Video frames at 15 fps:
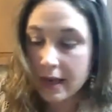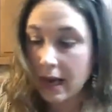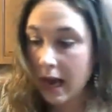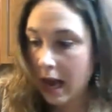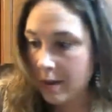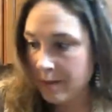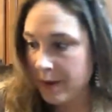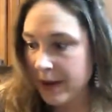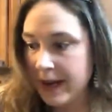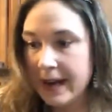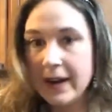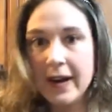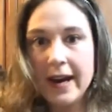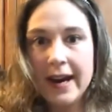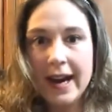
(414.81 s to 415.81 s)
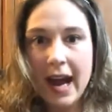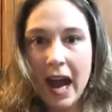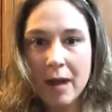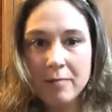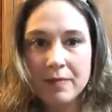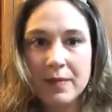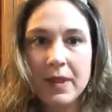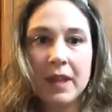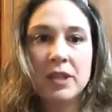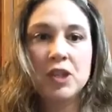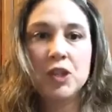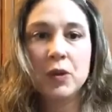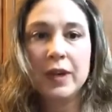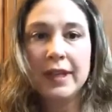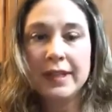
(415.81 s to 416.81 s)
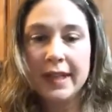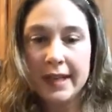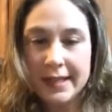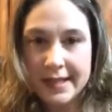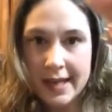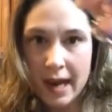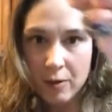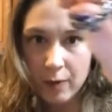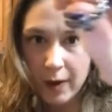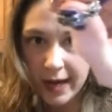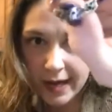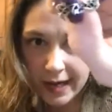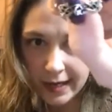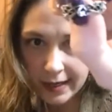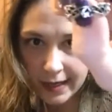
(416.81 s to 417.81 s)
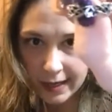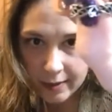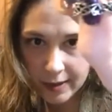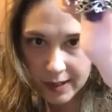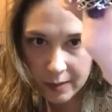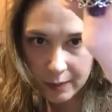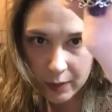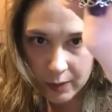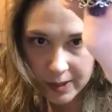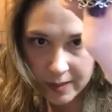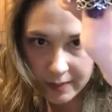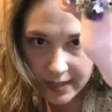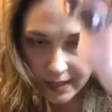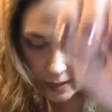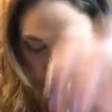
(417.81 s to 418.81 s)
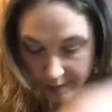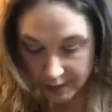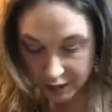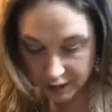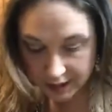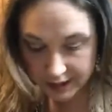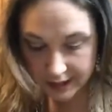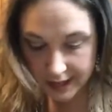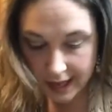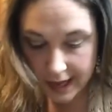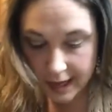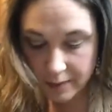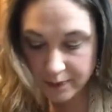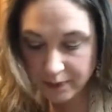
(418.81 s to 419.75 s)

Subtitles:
I'm pretty good. I'm enjoying that it's not raining like it was supposed to be here in Michigan today.